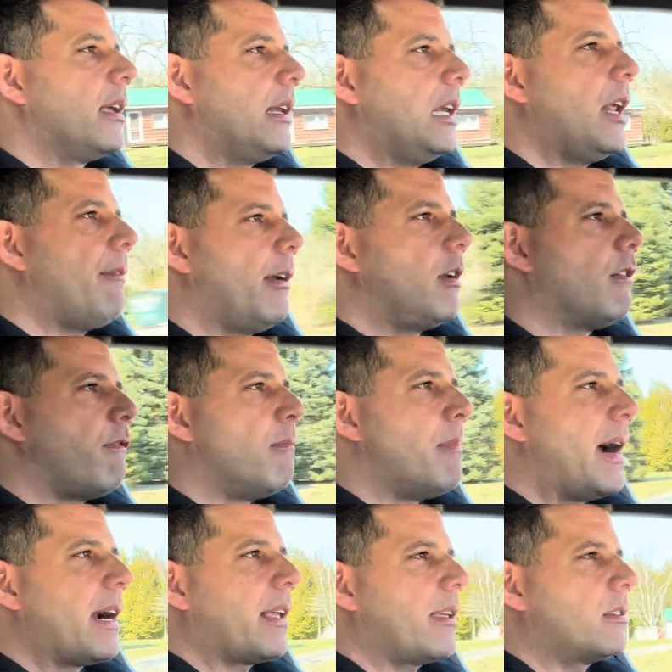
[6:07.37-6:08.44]
level of
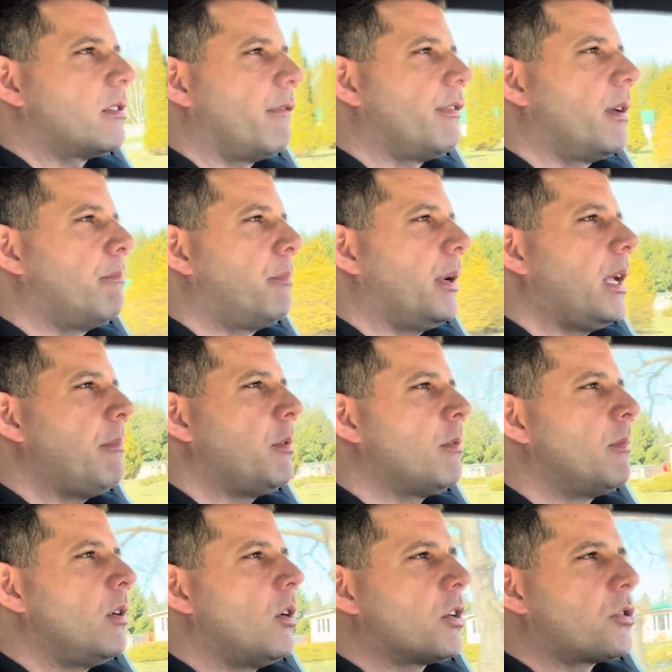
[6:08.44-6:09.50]
markets of the
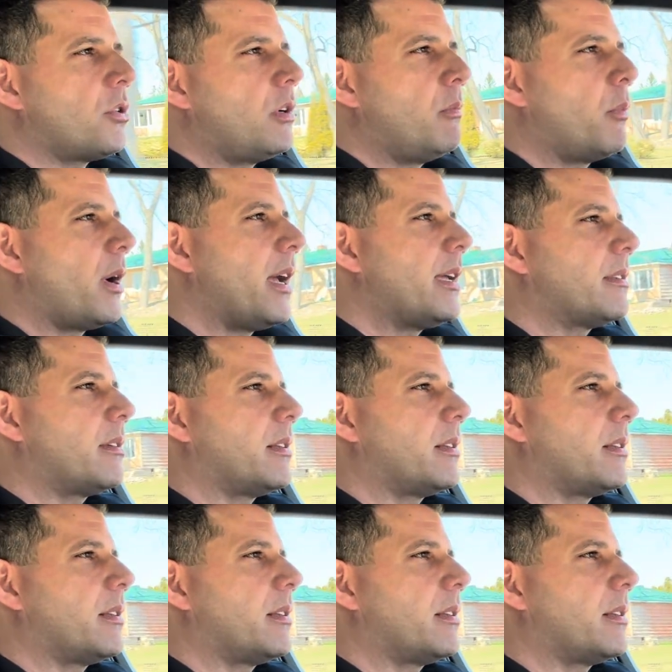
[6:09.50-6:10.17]
premium luxury brands,